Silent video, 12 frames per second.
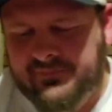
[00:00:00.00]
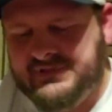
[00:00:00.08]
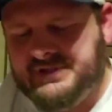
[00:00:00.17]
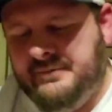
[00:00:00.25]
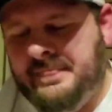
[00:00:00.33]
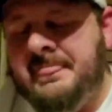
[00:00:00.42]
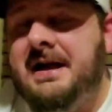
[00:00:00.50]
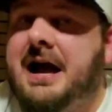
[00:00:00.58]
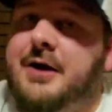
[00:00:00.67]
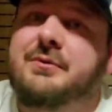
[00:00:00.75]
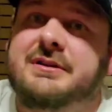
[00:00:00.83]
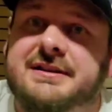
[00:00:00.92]
So I
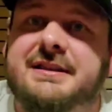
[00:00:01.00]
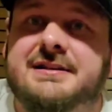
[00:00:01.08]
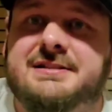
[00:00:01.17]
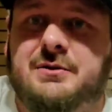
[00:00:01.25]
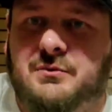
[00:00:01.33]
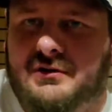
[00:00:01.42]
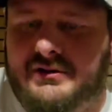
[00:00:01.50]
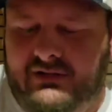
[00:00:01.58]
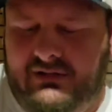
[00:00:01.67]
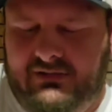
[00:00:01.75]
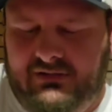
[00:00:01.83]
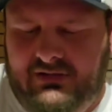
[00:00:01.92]
really think it's gonna work,
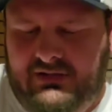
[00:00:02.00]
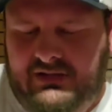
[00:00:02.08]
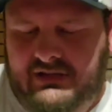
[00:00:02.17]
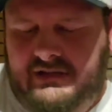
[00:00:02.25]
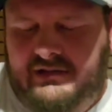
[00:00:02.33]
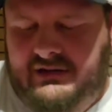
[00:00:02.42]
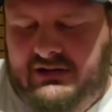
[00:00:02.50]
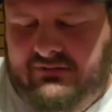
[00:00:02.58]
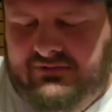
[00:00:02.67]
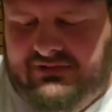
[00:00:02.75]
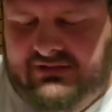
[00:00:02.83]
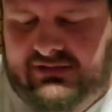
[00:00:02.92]
you know,
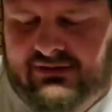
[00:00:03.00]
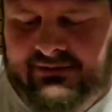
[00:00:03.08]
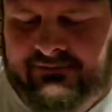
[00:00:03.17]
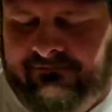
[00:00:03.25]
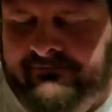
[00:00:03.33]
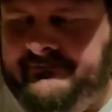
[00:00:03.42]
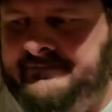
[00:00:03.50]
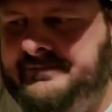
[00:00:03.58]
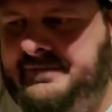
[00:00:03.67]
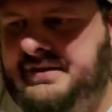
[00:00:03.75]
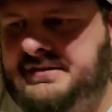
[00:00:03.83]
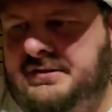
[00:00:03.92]
obviously.
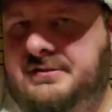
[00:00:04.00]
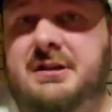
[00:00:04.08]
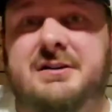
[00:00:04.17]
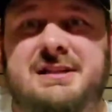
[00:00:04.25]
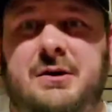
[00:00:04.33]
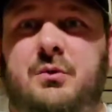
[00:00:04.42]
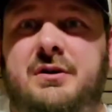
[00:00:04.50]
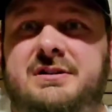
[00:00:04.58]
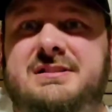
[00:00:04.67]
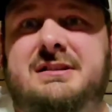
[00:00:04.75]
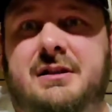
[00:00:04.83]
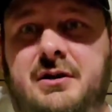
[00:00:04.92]
So as long as I work it
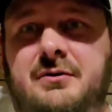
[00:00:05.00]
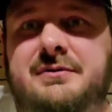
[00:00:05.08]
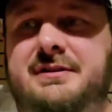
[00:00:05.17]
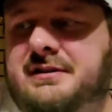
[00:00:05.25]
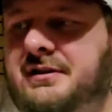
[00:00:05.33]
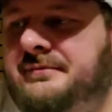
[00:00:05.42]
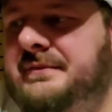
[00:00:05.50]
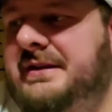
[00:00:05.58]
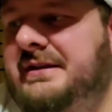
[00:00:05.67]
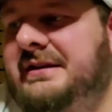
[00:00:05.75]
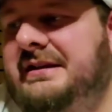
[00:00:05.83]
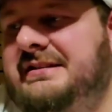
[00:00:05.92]
slow, you know,
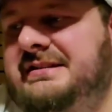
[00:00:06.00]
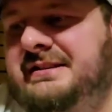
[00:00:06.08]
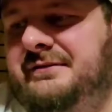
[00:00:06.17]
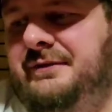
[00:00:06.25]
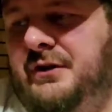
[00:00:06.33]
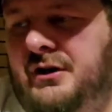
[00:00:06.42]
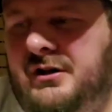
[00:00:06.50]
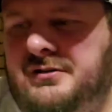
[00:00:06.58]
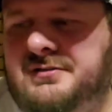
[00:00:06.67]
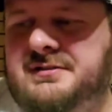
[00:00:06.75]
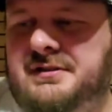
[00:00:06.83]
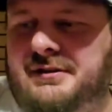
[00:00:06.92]
it's in the fall,
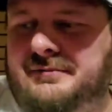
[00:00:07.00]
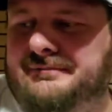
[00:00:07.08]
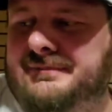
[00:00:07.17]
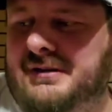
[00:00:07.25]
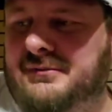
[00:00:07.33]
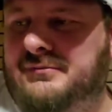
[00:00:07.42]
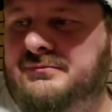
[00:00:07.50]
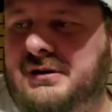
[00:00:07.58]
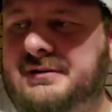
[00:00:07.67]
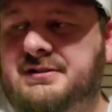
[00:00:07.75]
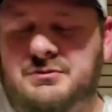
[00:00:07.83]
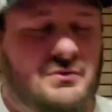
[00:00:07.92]
so I'll
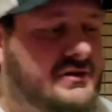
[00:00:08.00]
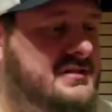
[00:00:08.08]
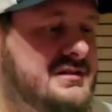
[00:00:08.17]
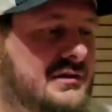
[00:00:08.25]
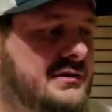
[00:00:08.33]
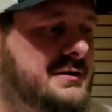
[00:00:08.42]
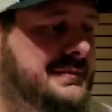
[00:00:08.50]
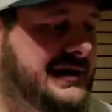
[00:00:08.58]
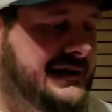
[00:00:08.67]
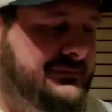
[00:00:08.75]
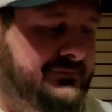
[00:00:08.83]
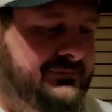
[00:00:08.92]
probably just work it slow on the bottom.